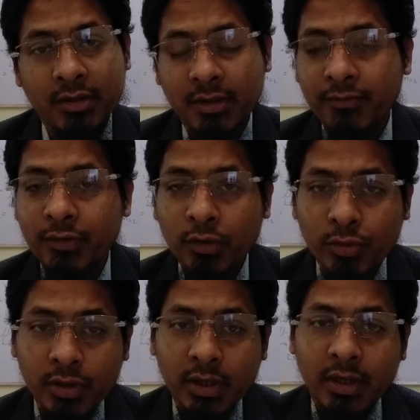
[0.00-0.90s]
some
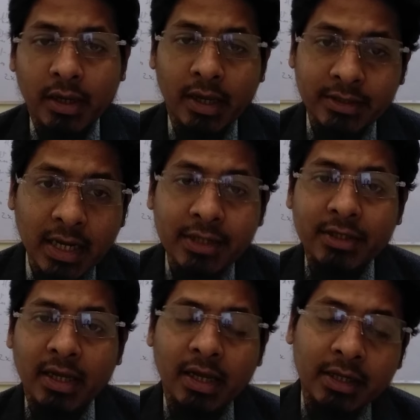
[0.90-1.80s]
few hazards
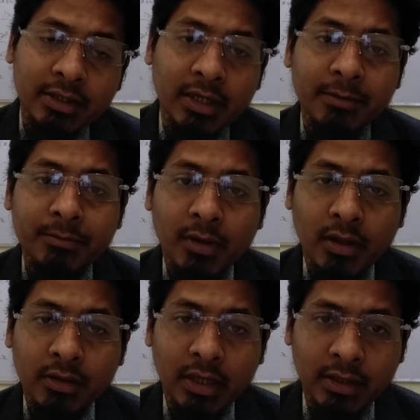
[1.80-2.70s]
are there,
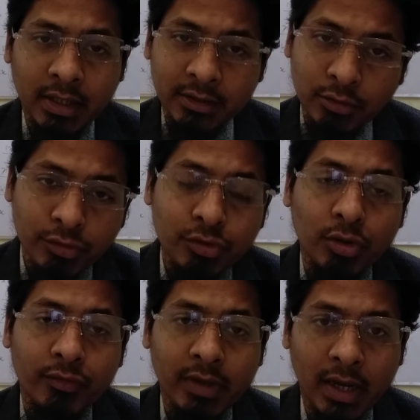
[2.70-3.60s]
and that is
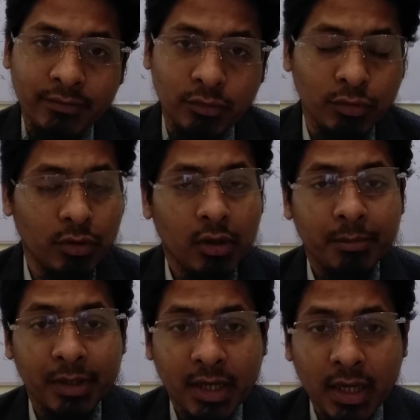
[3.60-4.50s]
also we have to
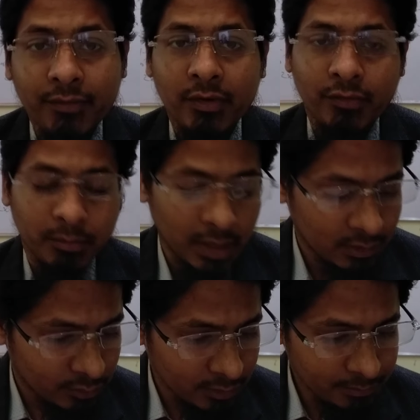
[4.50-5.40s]
be careful from
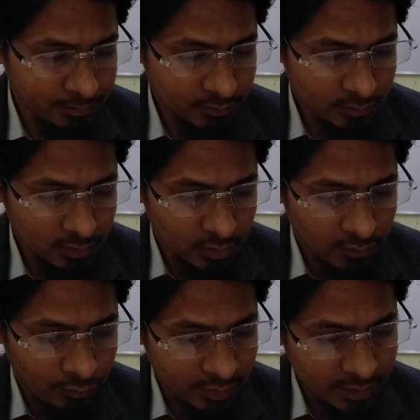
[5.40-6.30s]
that one.
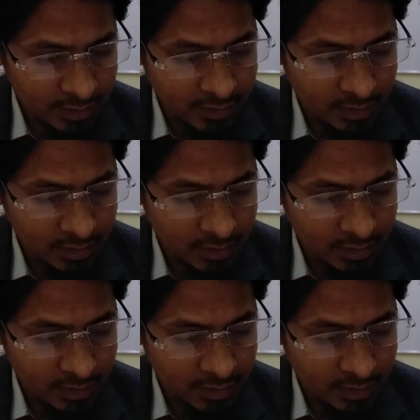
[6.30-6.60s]
First is